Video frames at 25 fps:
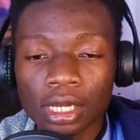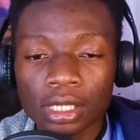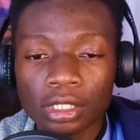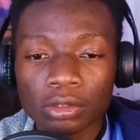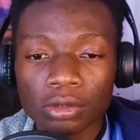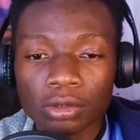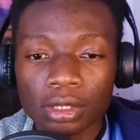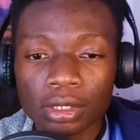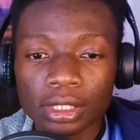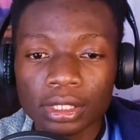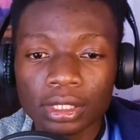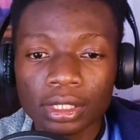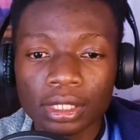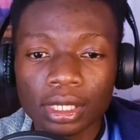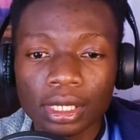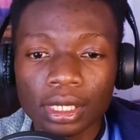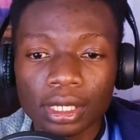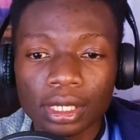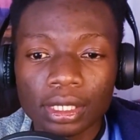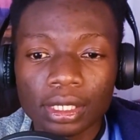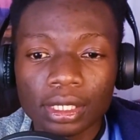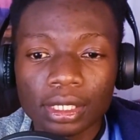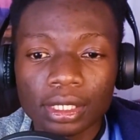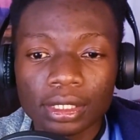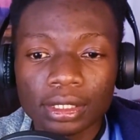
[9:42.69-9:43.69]
actually
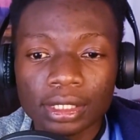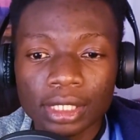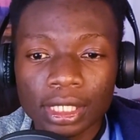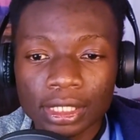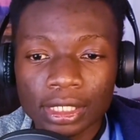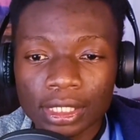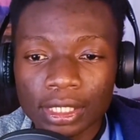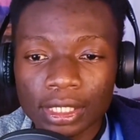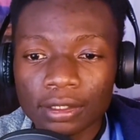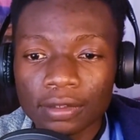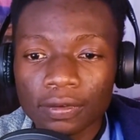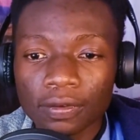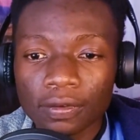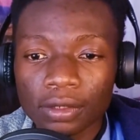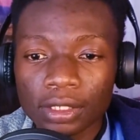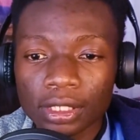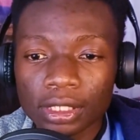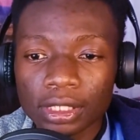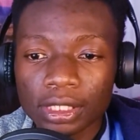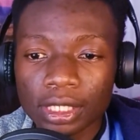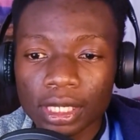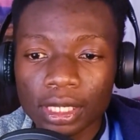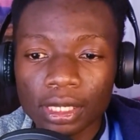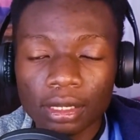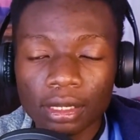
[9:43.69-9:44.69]

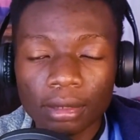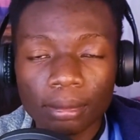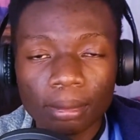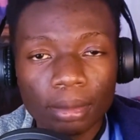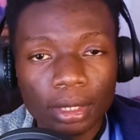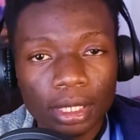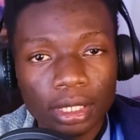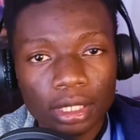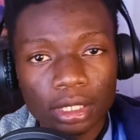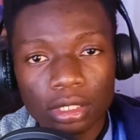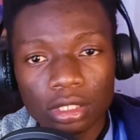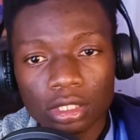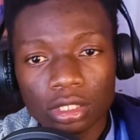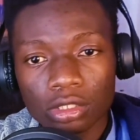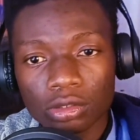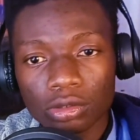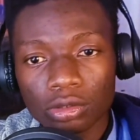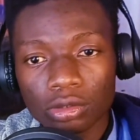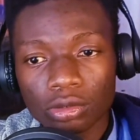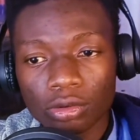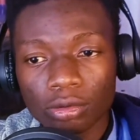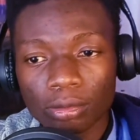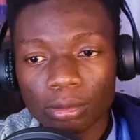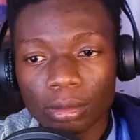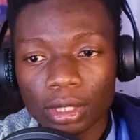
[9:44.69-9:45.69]
successfully turn him back
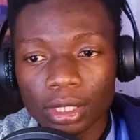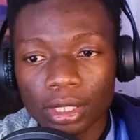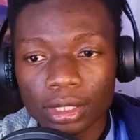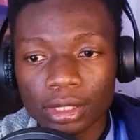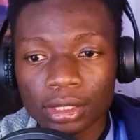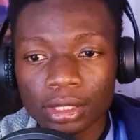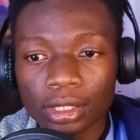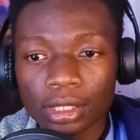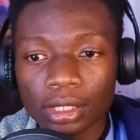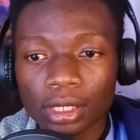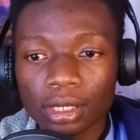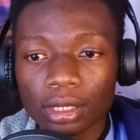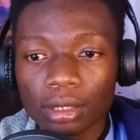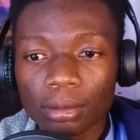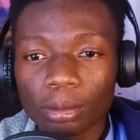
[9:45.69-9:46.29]
into human,